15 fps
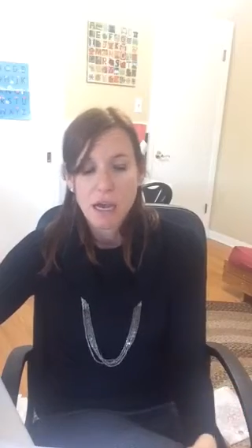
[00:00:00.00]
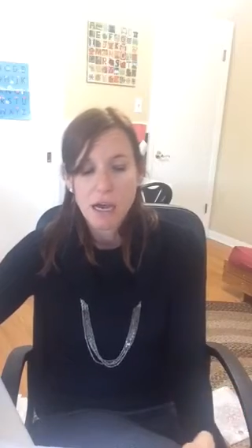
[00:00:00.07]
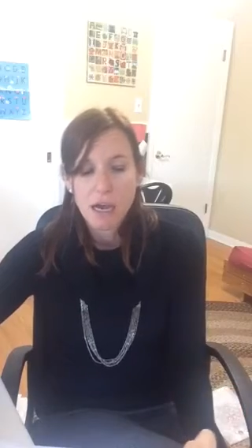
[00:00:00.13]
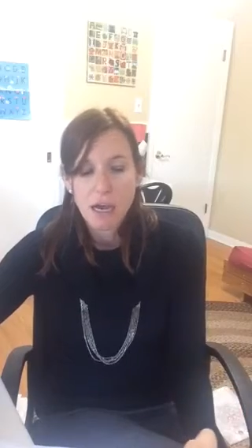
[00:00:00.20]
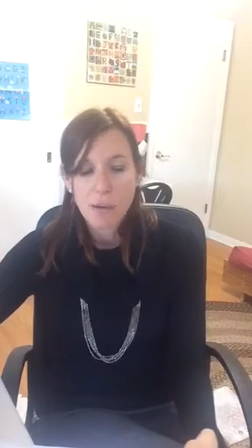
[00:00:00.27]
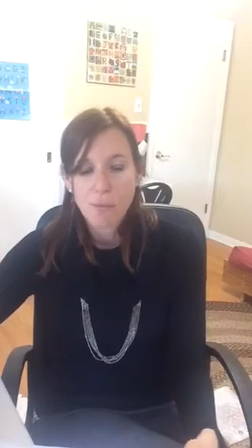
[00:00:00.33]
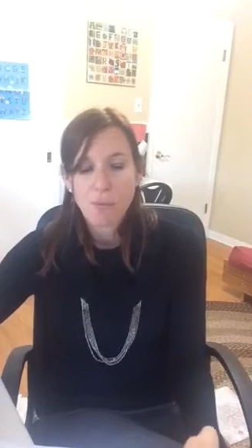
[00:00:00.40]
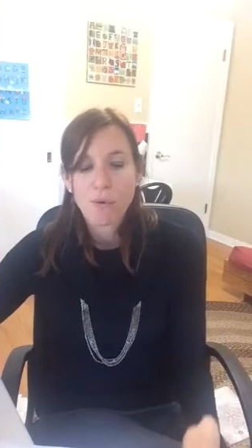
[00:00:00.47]

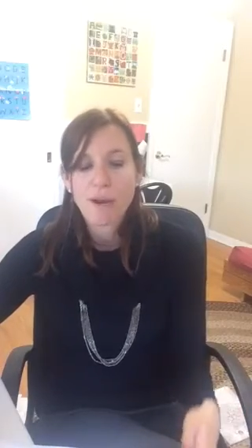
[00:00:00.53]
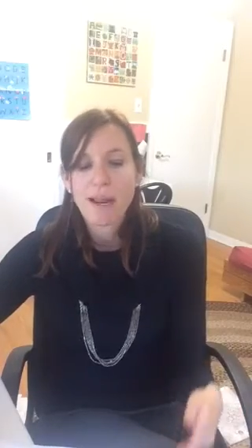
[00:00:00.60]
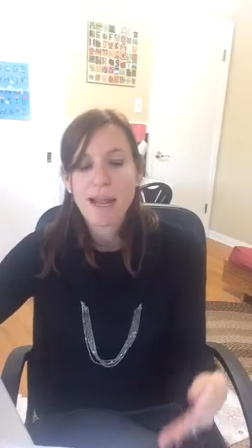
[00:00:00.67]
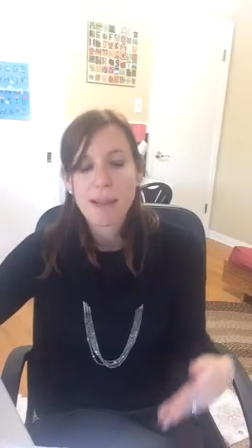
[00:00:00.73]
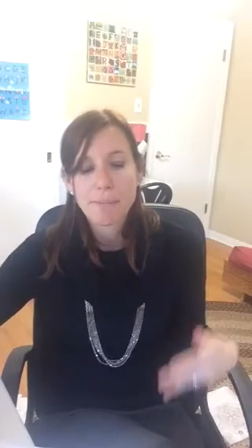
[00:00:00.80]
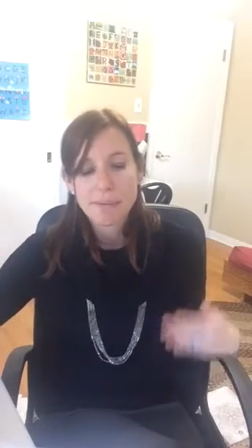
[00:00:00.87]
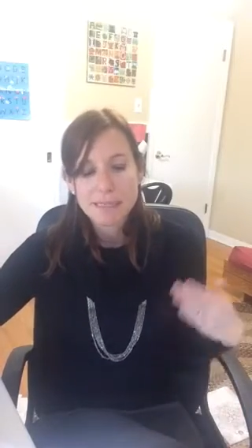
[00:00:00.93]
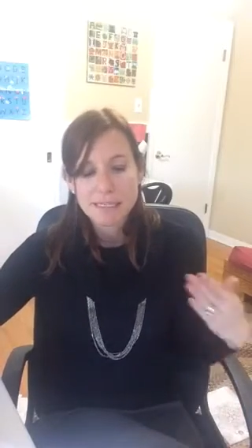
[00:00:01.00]
What
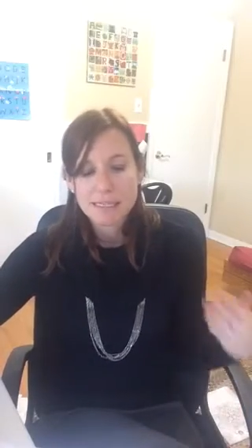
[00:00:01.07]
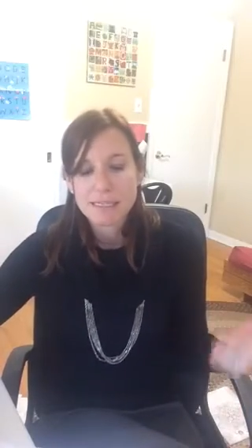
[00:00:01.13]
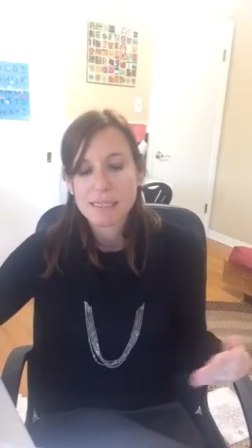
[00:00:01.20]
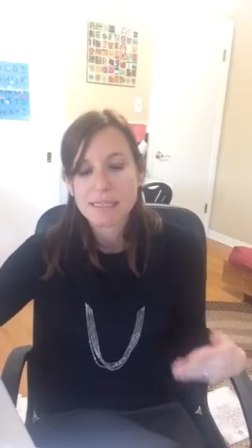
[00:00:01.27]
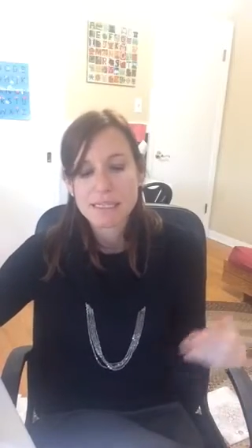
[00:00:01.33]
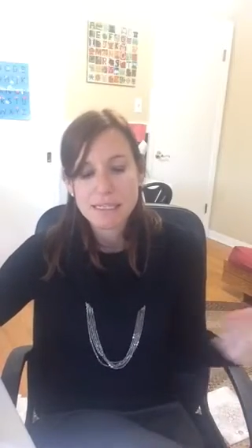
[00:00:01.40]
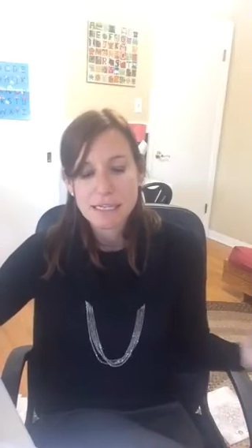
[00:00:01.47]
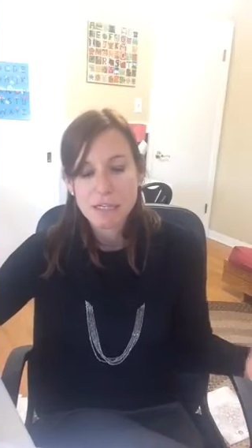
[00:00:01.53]
happens is
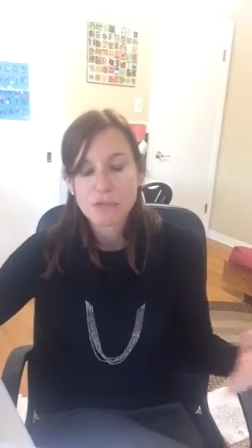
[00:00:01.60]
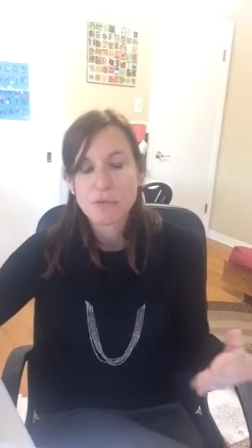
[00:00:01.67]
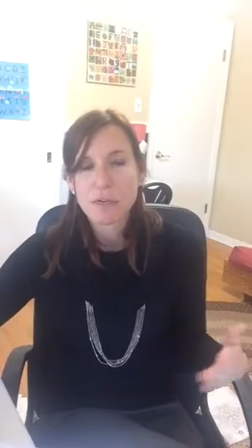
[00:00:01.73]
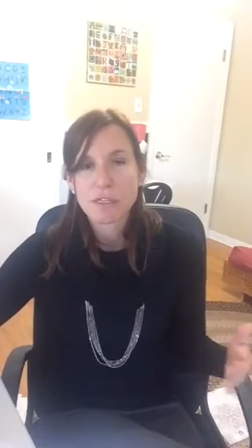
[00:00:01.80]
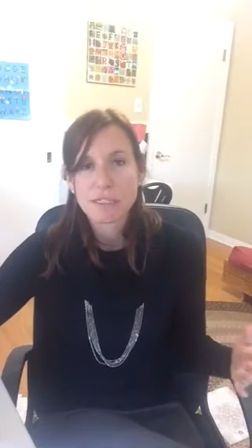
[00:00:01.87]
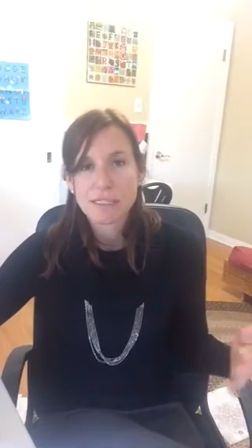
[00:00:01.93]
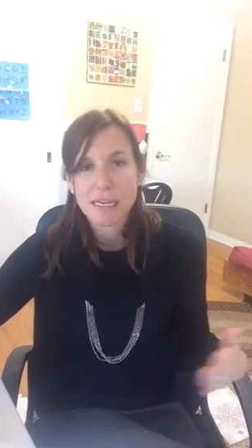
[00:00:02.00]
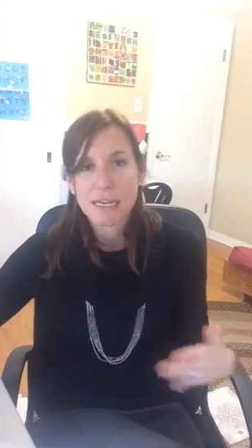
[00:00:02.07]
eating
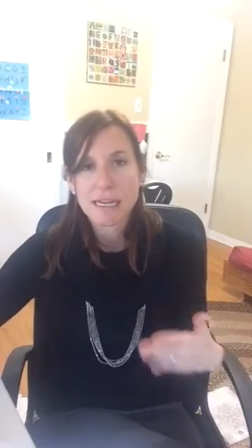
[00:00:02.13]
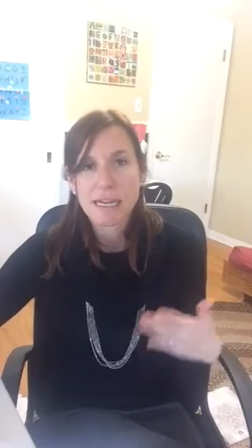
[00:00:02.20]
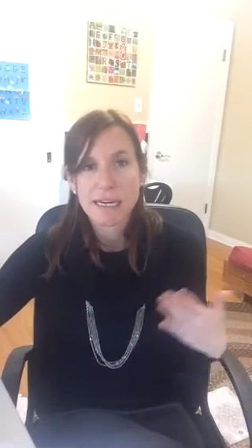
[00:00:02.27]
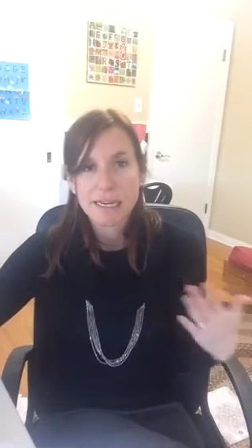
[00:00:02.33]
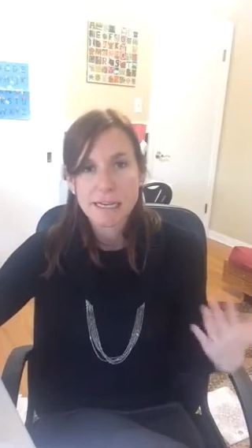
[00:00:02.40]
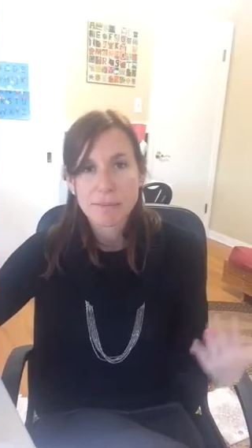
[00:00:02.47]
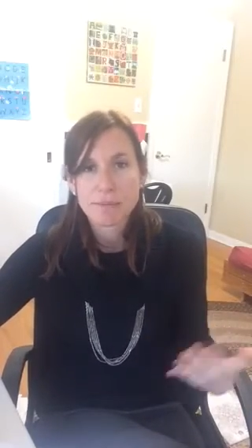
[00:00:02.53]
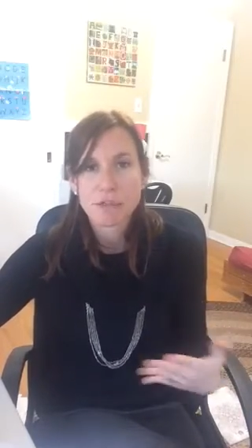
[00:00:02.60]
throughout the day
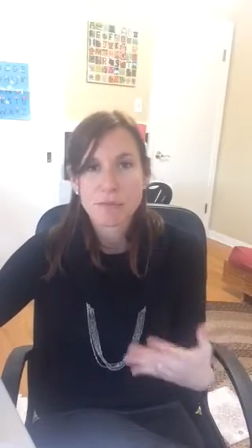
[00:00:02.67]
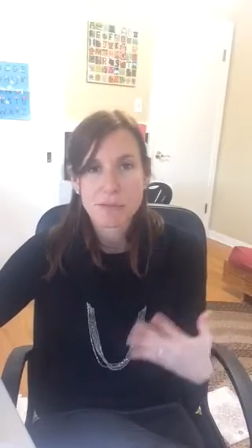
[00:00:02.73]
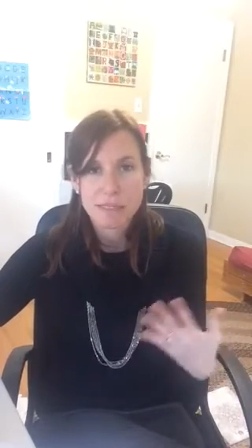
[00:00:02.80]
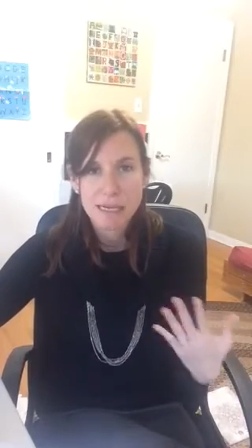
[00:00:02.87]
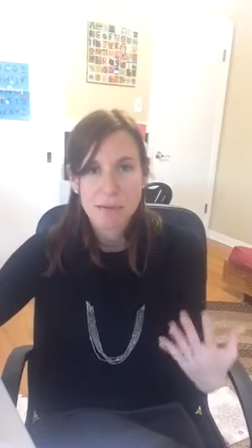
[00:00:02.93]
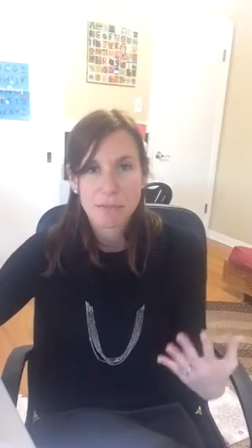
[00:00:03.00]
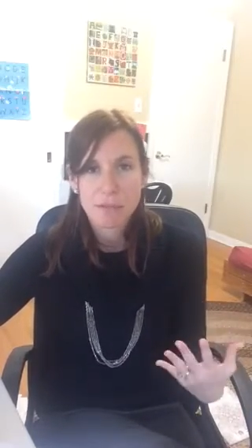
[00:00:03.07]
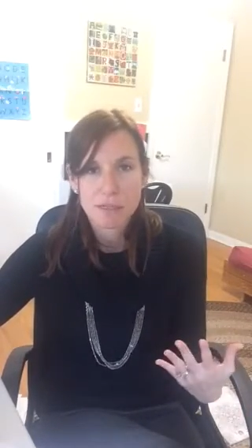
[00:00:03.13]
kind of keeps your
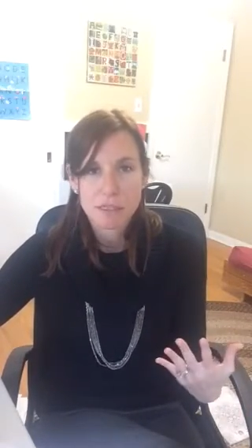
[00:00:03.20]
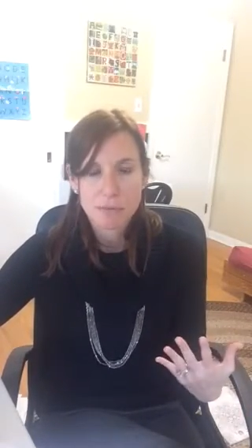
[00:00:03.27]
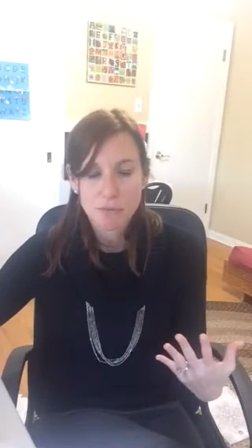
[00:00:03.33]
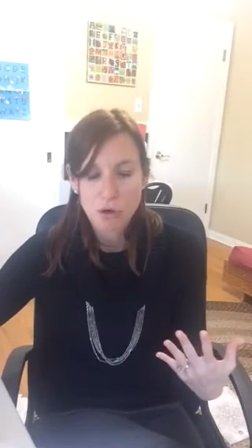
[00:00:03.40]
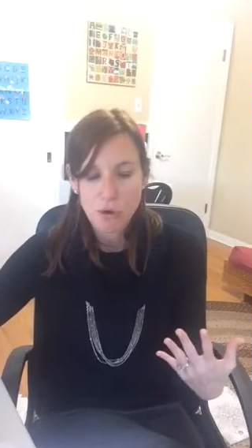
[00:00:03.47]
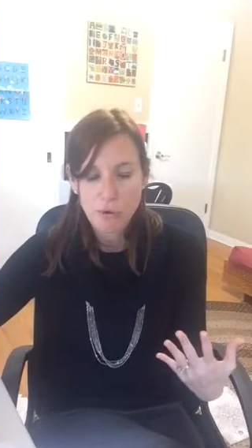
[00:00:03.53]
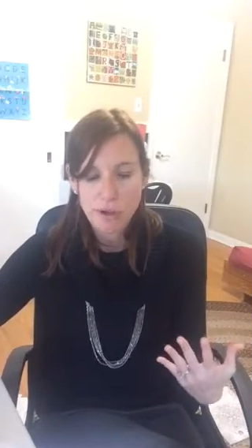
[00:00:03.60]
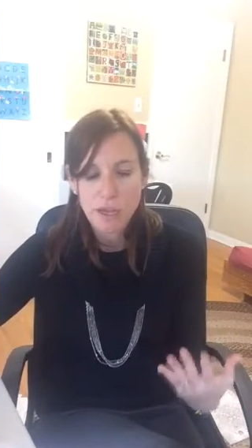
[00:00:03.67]
metabolism
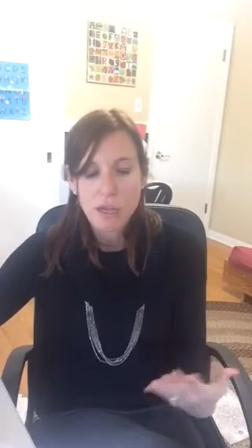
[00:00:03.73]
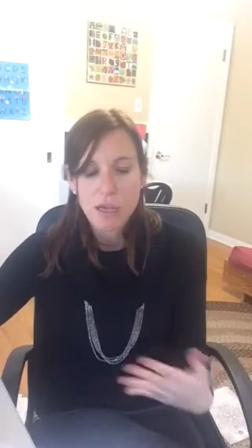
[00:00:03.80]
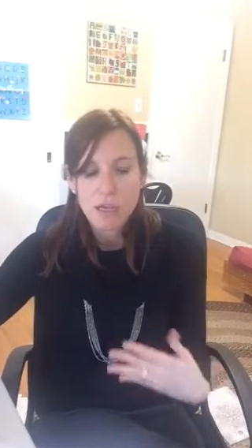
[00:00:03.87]
going.